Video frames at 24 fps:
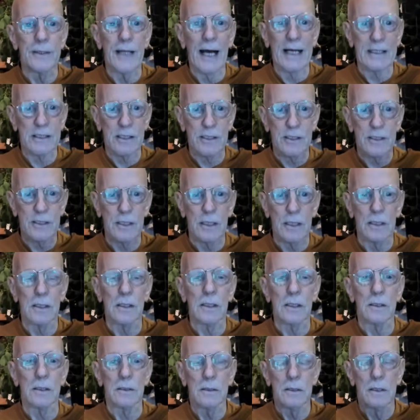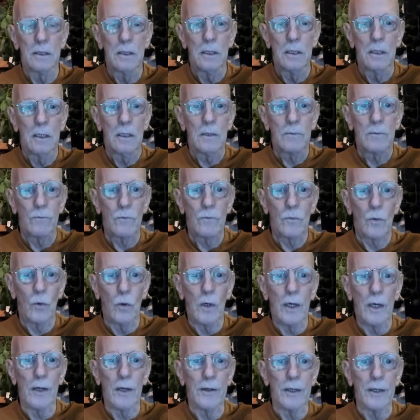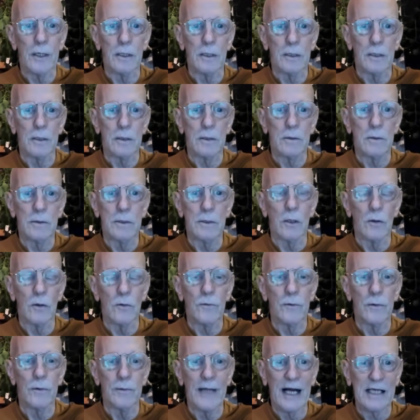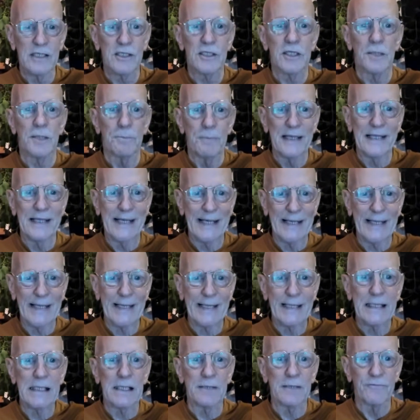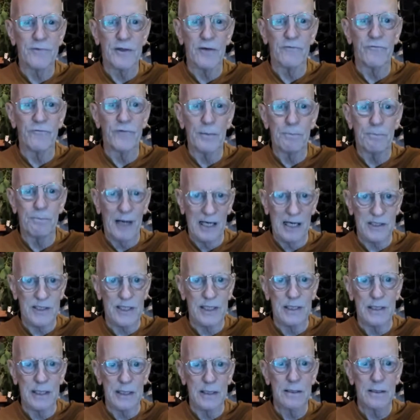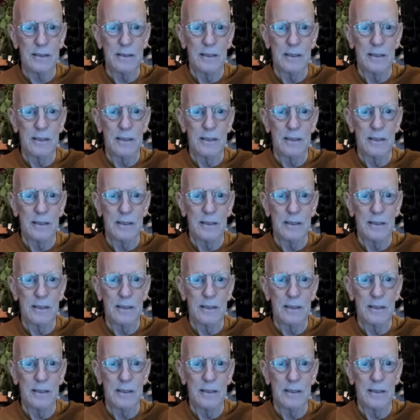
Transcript: that's where that's the beginning of the Vipassana.